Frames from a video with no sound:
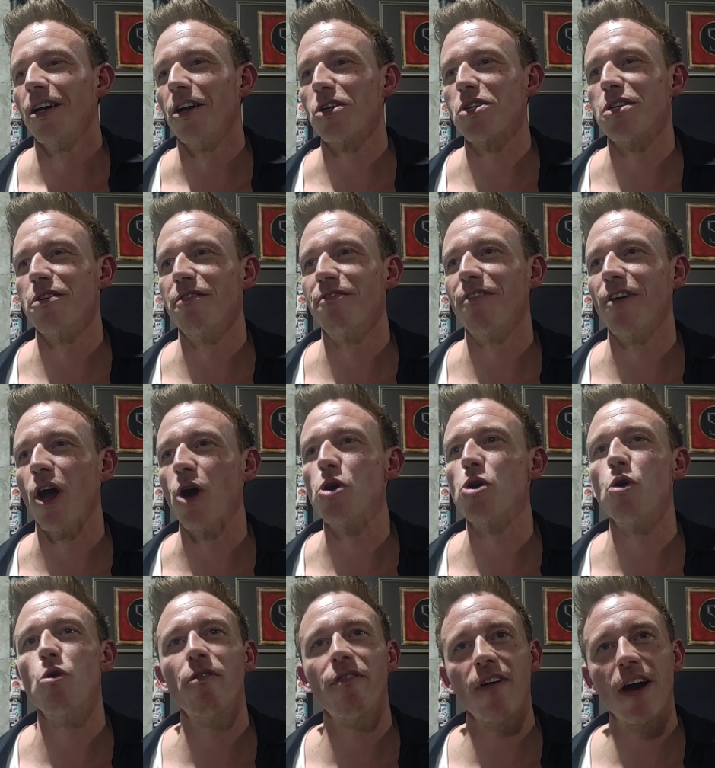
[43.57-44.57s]
lots of
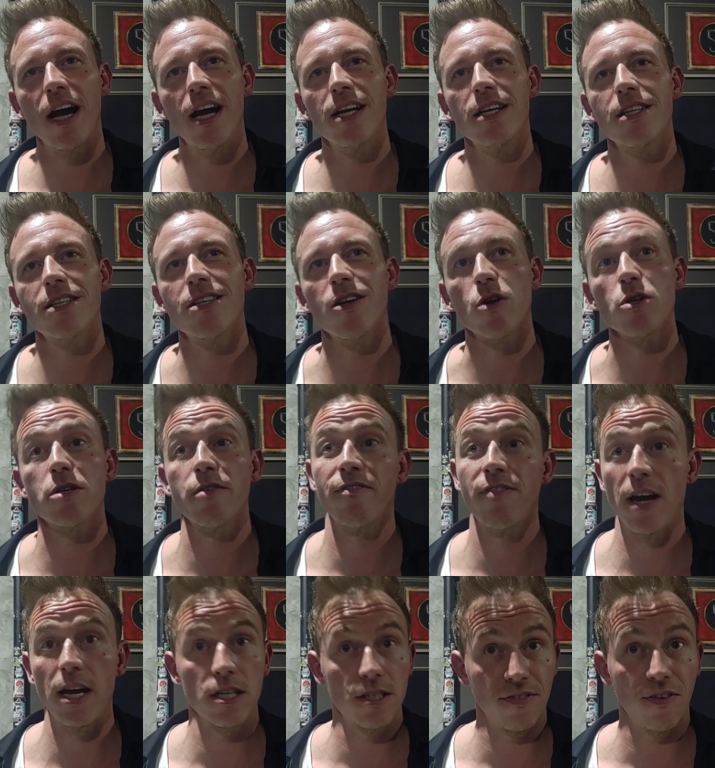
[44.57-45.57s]
local fans, lots of
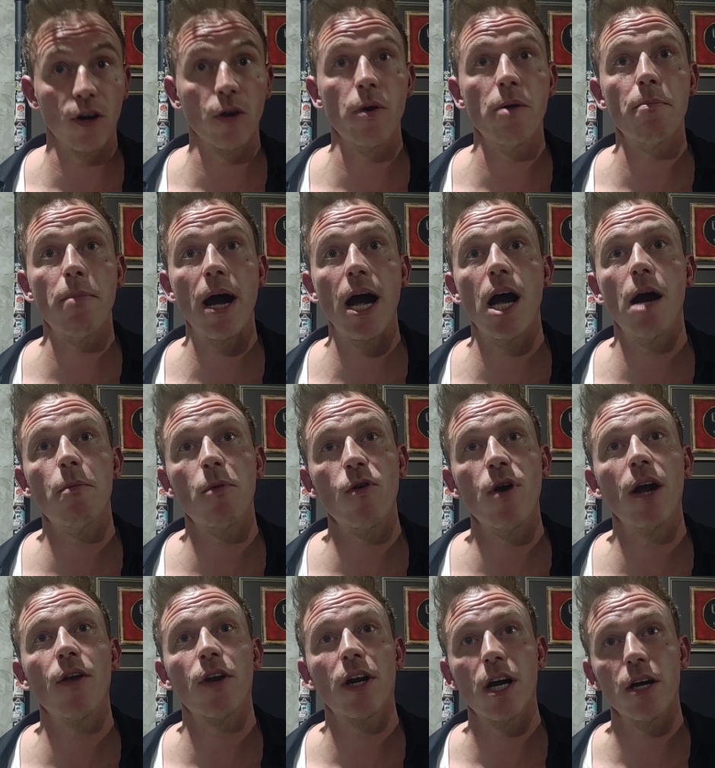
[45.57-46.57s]
fans following BAM
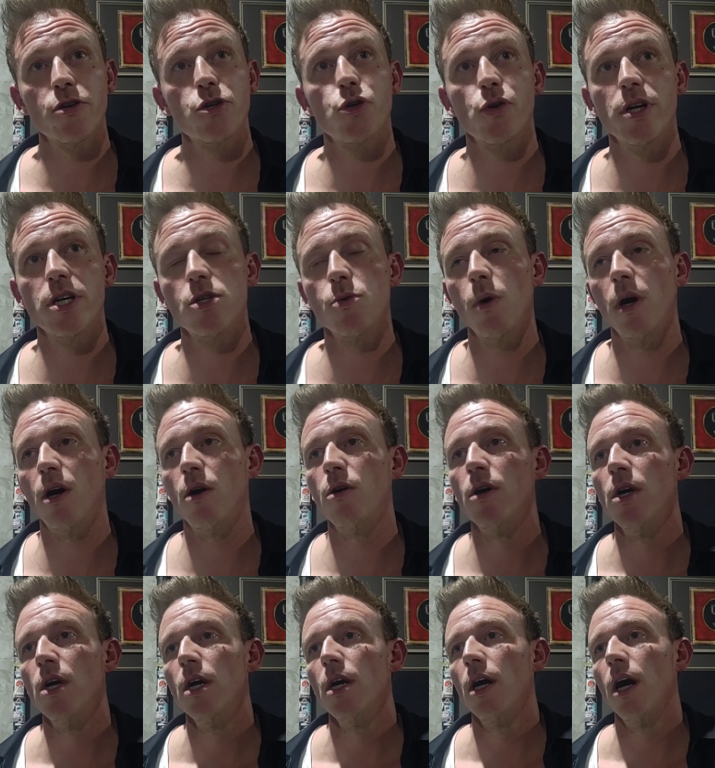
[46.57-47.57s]
around the country as well.
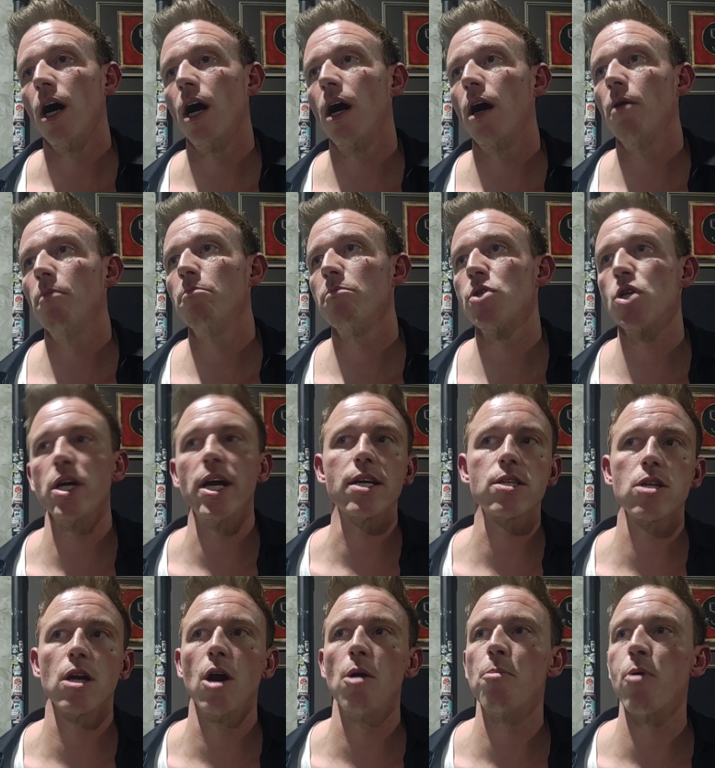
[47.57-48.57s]
Um, so yeah,
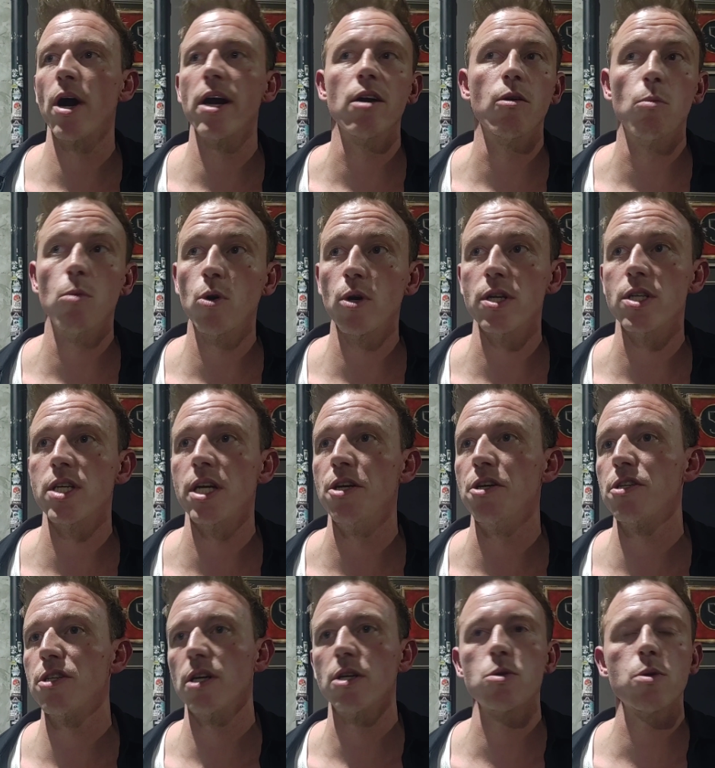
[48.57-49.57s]
it's a no-brainer, and we'll
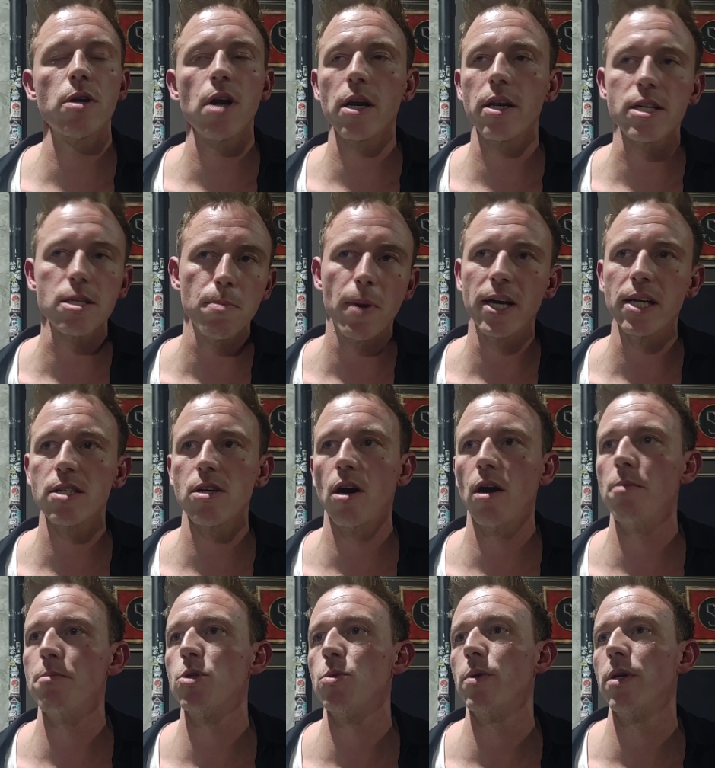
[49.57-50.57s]
continue to do. So we've done this many
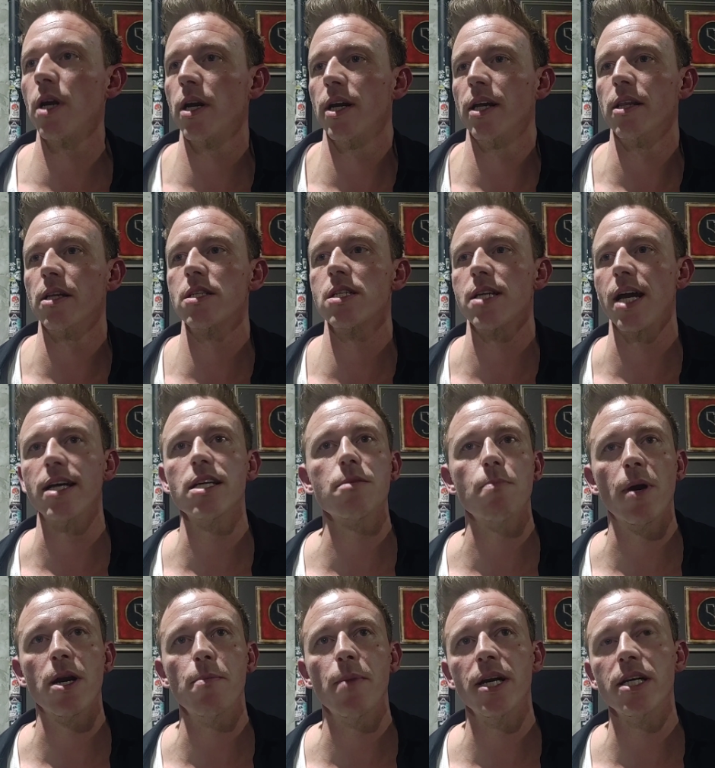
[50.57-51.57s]
times. We've done it in the states
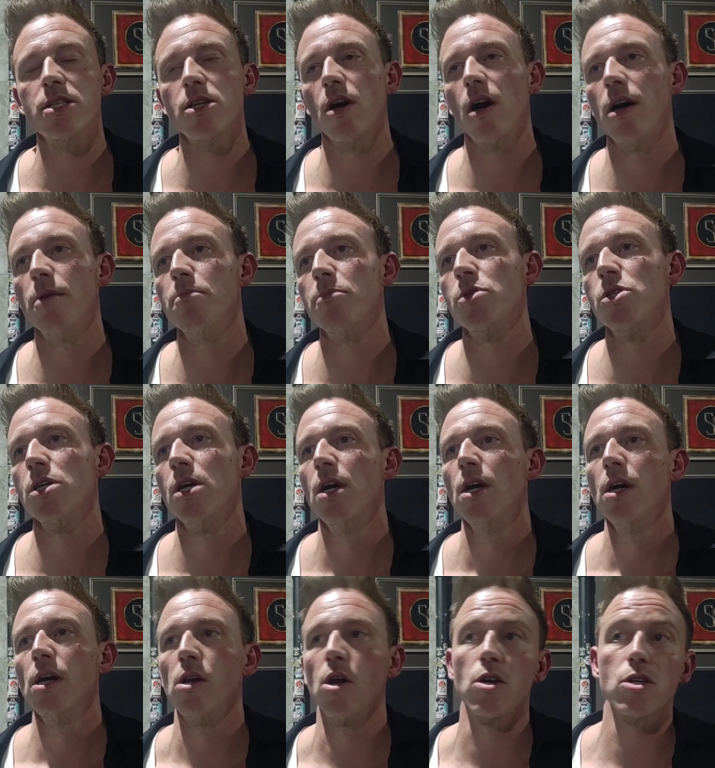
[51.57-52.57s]
many, many times
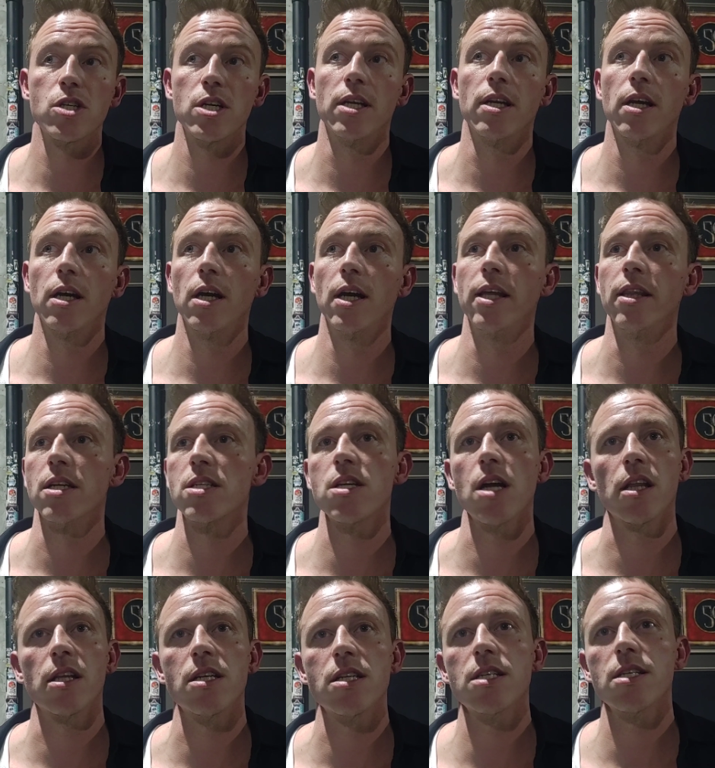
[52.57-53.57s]
lots in the in the
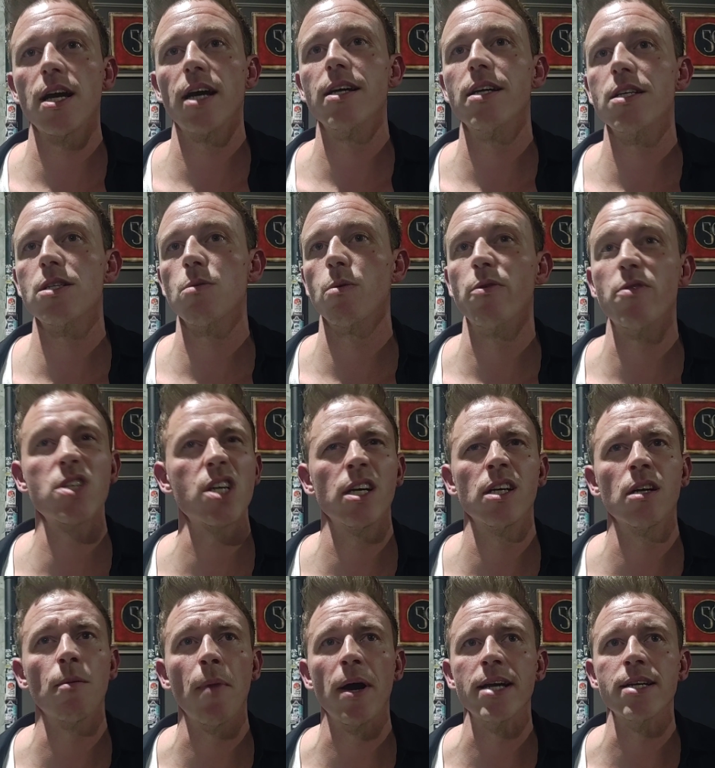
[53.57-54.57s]
southern states. We've
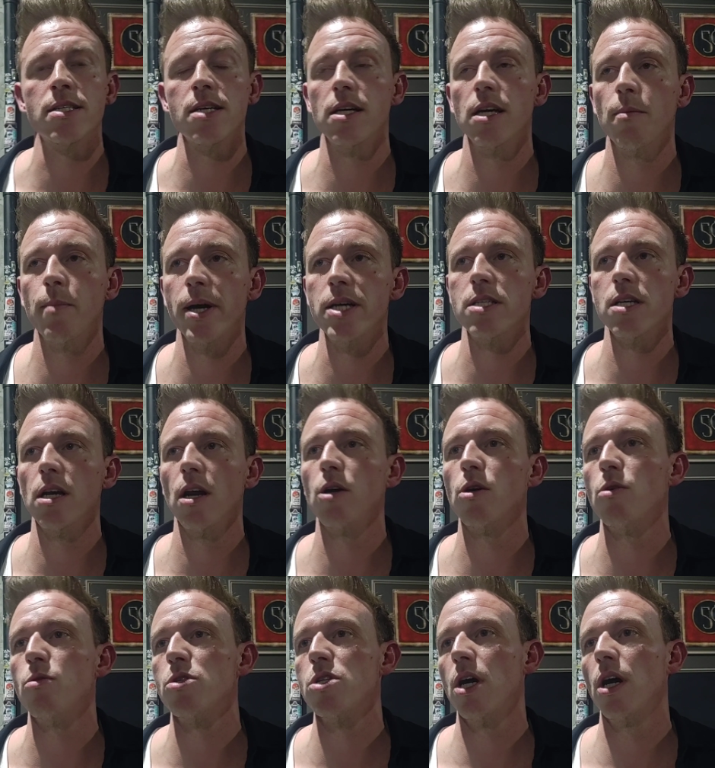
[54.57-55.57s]
seen amazing amazing
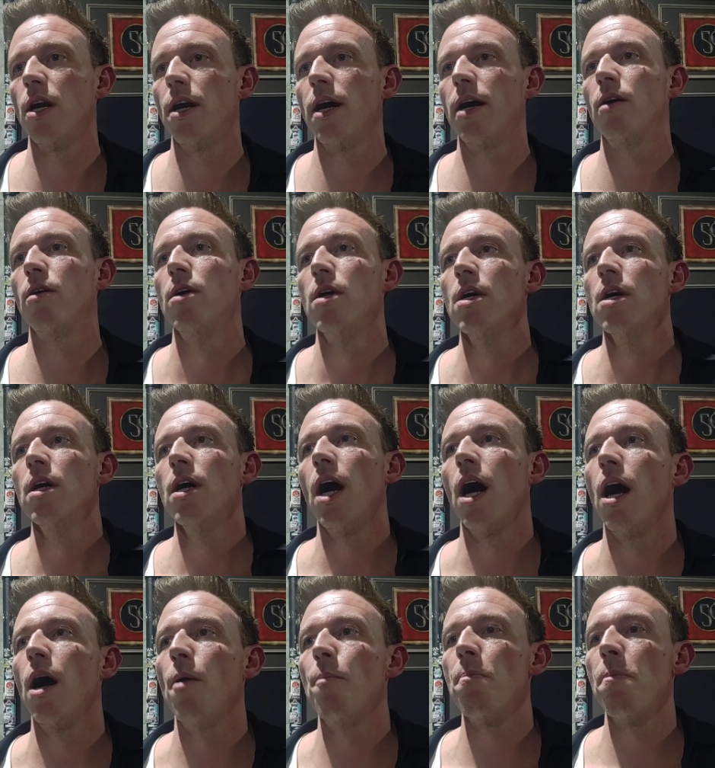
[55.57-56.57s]
local turnout.
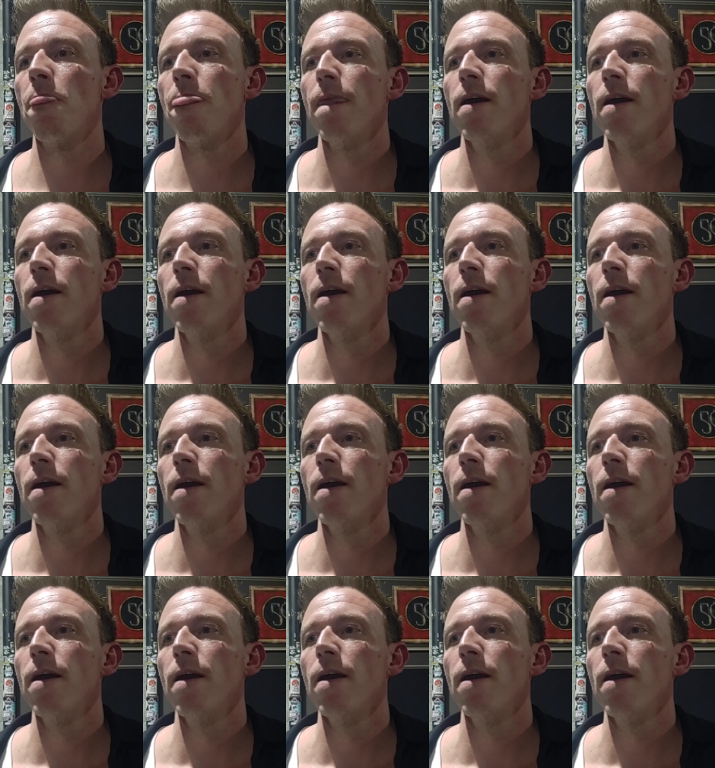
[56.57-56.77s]
Um,